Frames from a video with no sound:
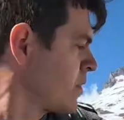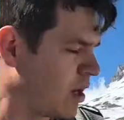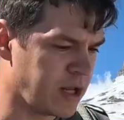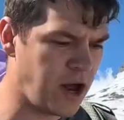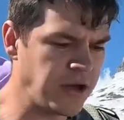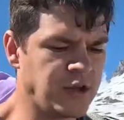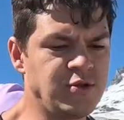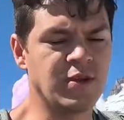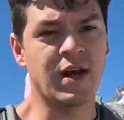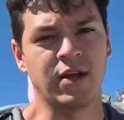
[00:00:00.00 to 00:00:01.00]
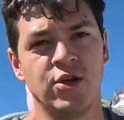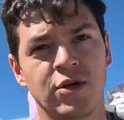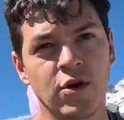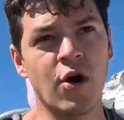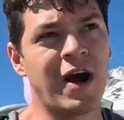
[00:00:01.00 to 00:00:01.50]
And how do you do that? You
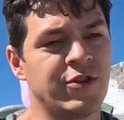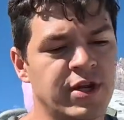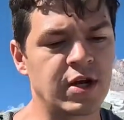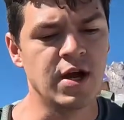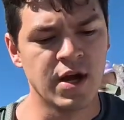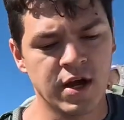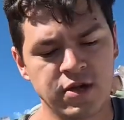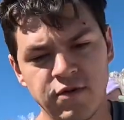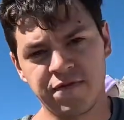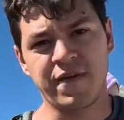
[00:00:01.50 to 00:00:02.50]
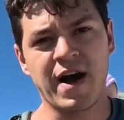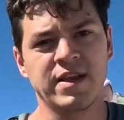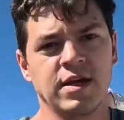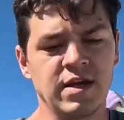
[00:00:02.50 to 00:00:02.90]
go out there and you find,